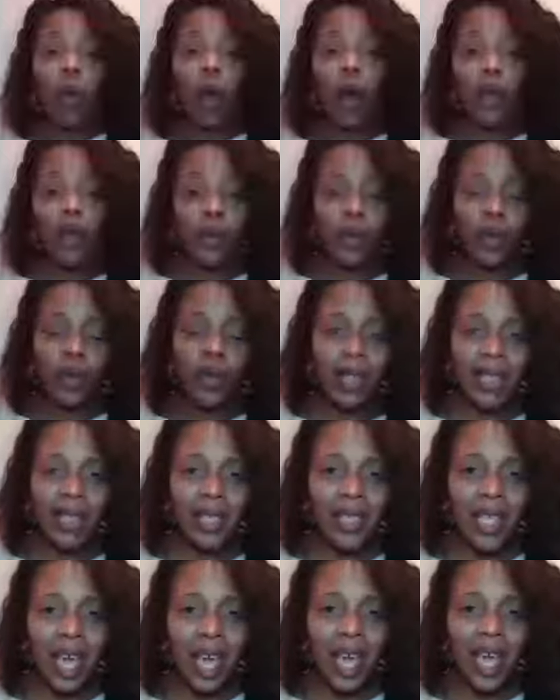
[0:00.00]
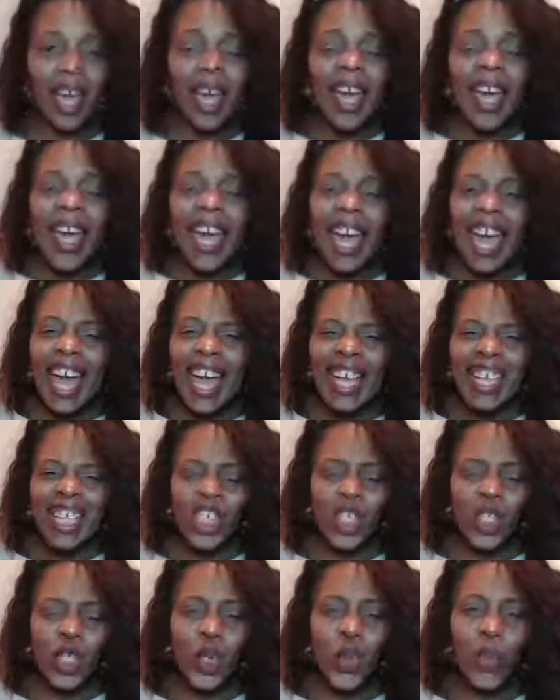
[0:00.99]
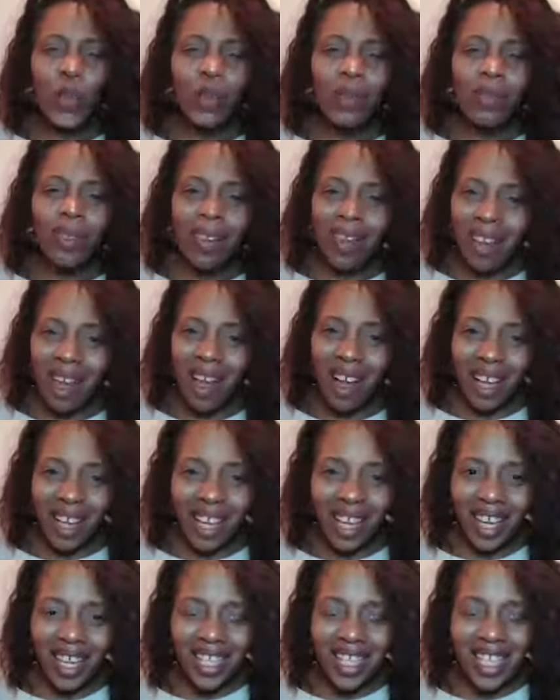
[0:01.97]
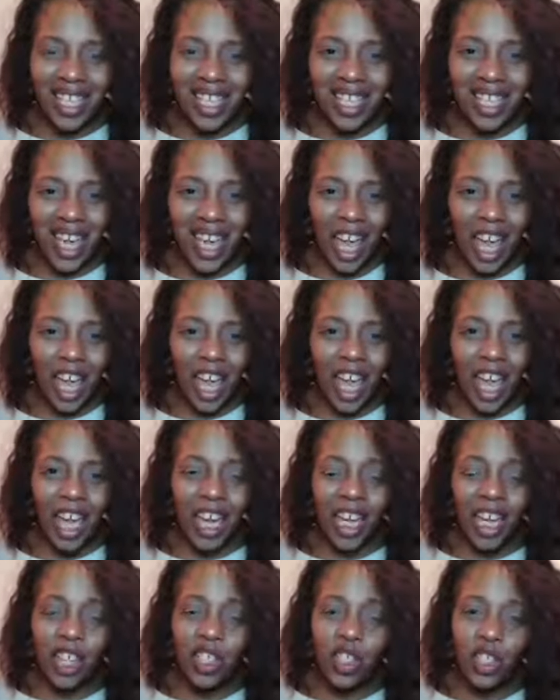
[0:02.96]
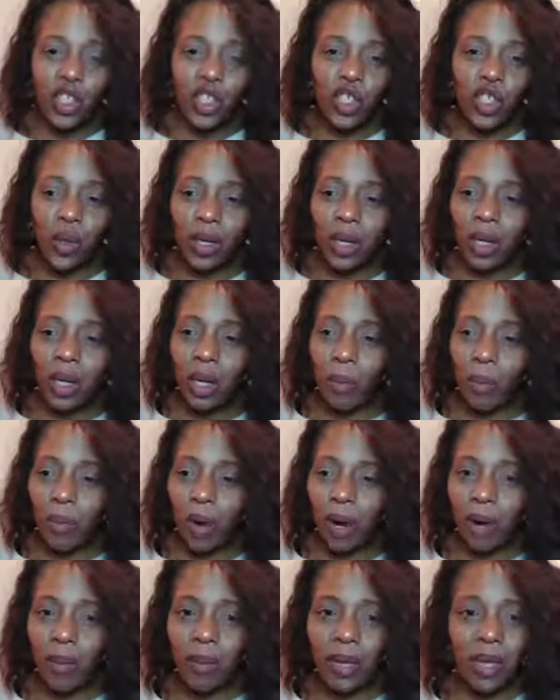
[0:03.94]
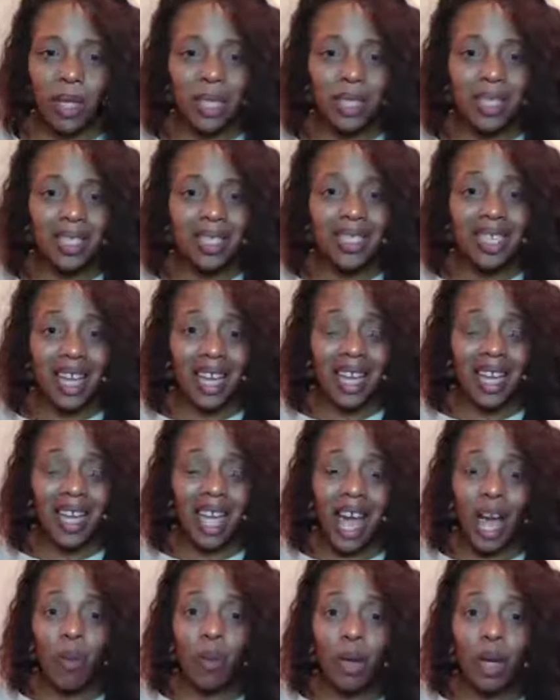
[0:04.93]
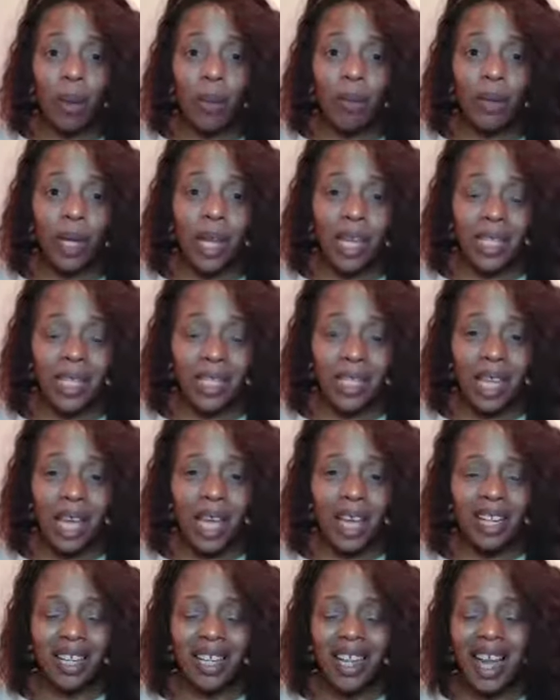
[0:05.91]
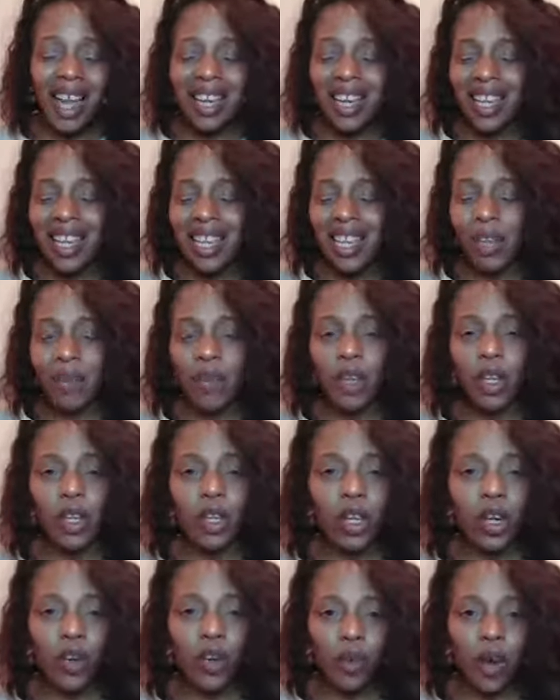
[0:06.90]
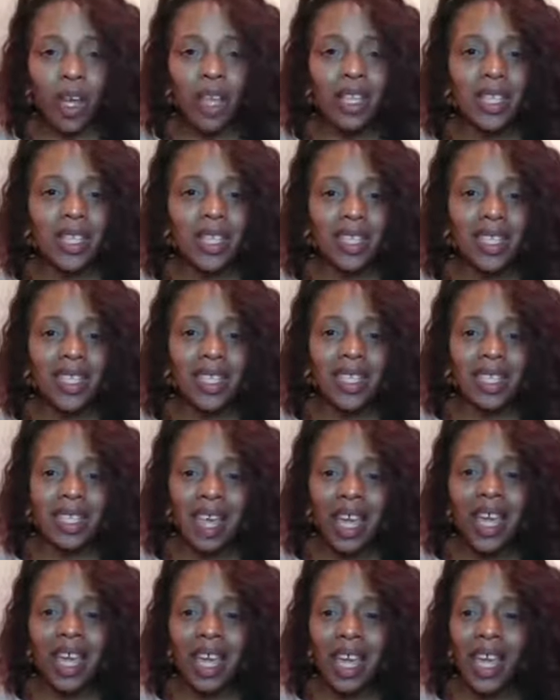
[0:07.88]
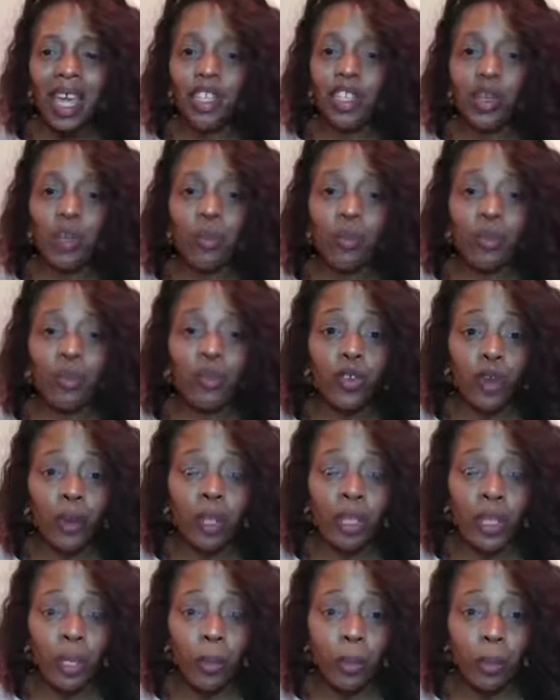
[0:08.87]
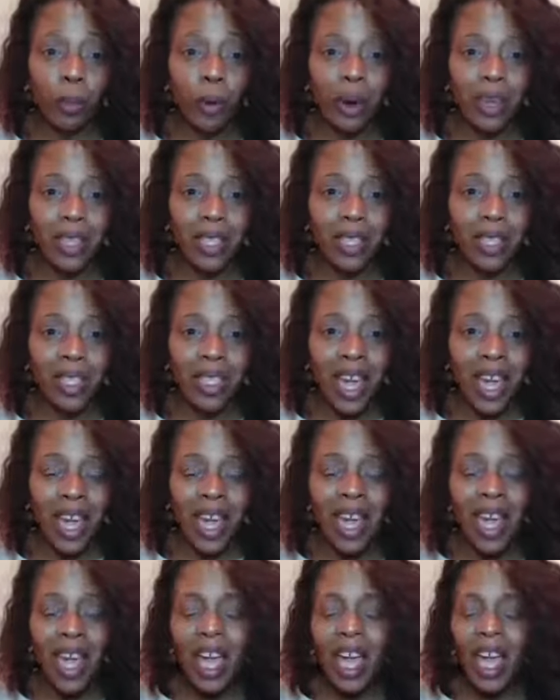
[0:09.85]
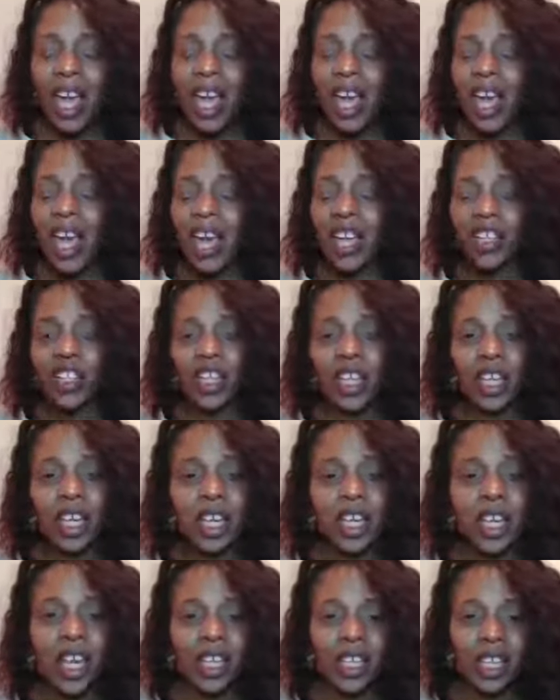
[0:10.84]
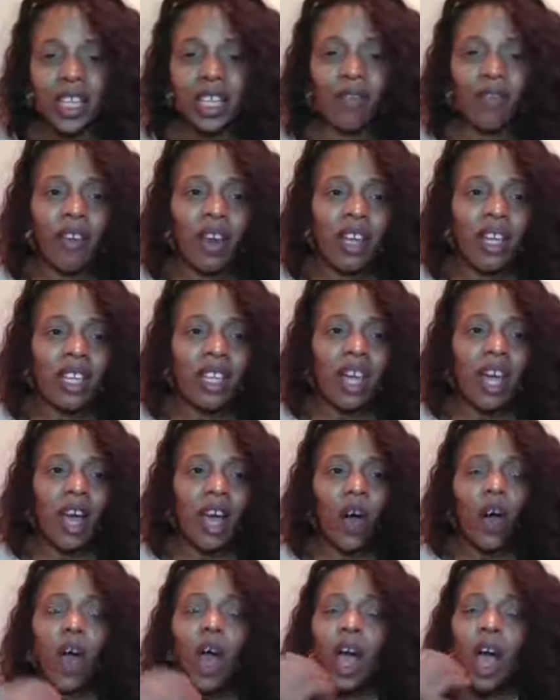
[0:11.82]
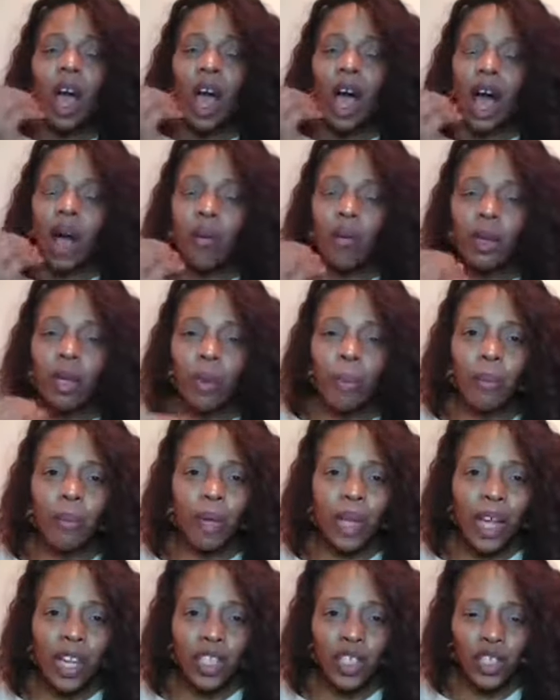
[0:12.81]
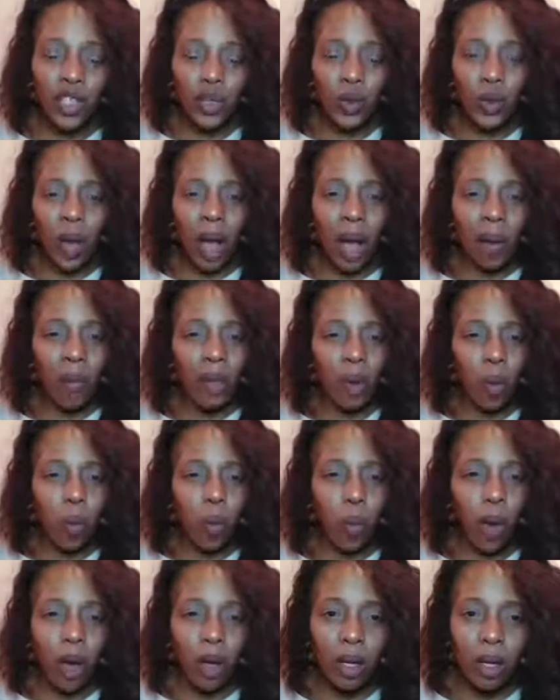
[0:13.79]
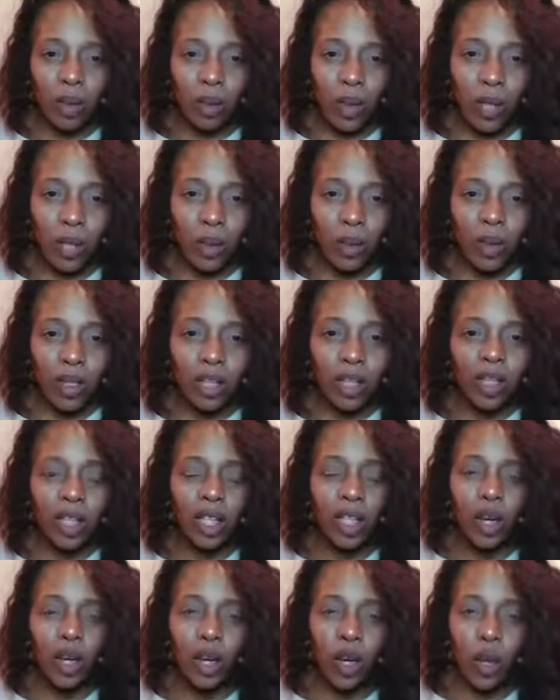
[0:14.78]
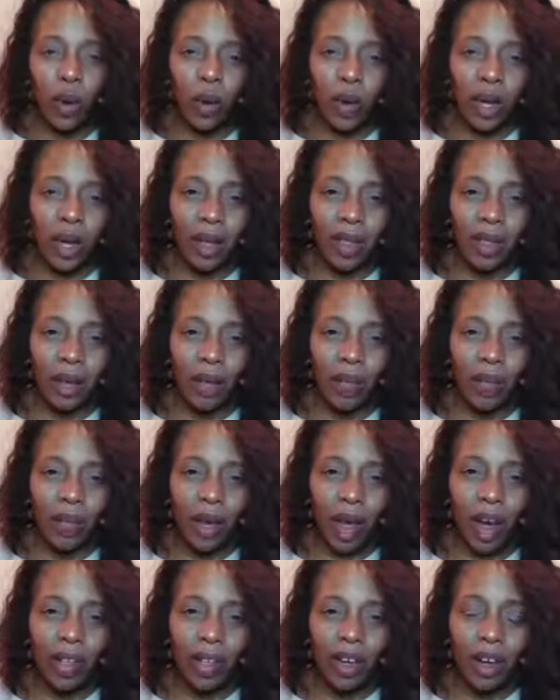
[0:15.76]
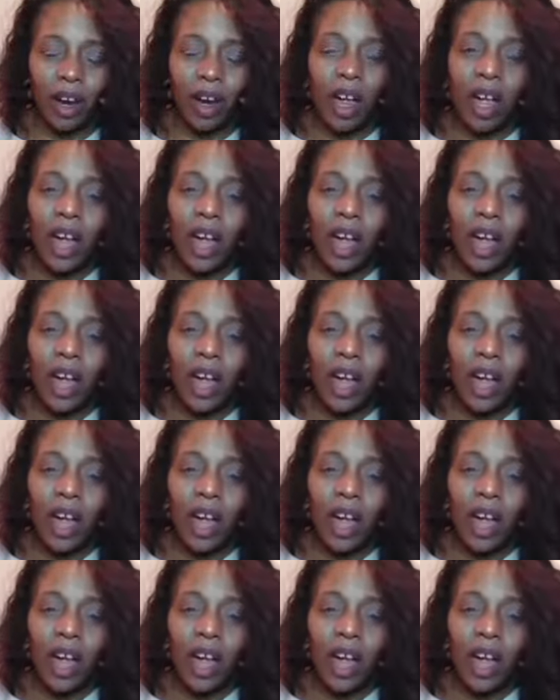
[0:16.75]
Welcome you today. As you log in today and as you're joining the prayer meeting today, I want to bless God. God has given you the grace today as you join the prayer today, as you're connecting right now. I want to bless you. I want to welcome you to the, the glory of the Father.